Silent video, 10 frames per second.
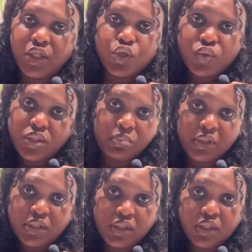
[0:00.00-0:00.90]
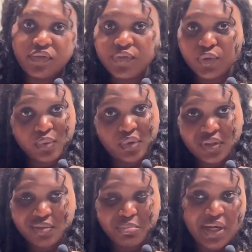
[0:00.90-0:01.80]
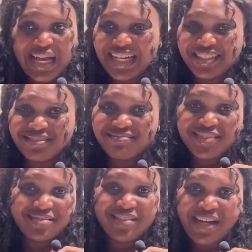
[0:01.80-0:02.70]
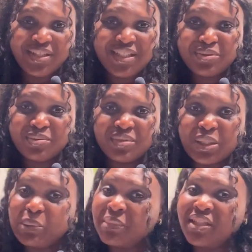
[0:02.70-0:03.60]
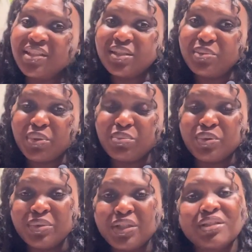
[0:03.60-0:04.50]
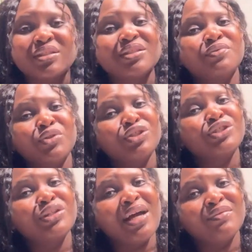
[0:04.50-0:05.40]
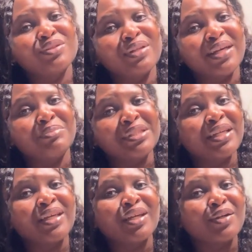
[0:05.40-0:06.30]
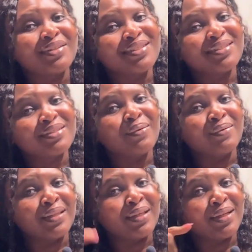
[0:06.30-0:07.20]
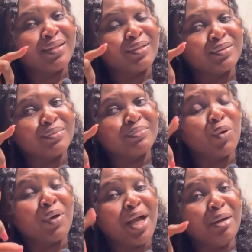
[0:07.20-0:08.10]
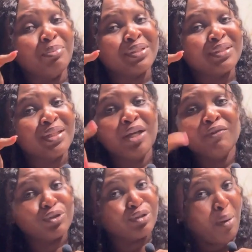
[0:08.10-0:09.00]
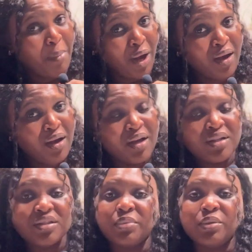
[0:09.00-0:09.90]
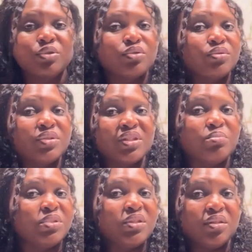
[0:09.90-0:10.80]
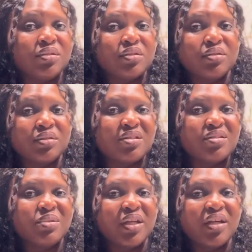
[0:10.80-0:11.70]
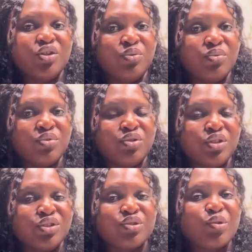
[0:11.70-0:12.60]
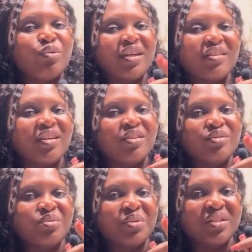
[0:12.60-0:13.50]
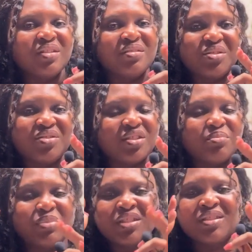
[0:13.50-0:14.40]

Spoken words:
do CPT if you want. But I really don't recommend it to people, because first you have to like be taking courses online on campus for summer to be able to do CPT. So it's going to be like you're in school and then you're doing internship. It's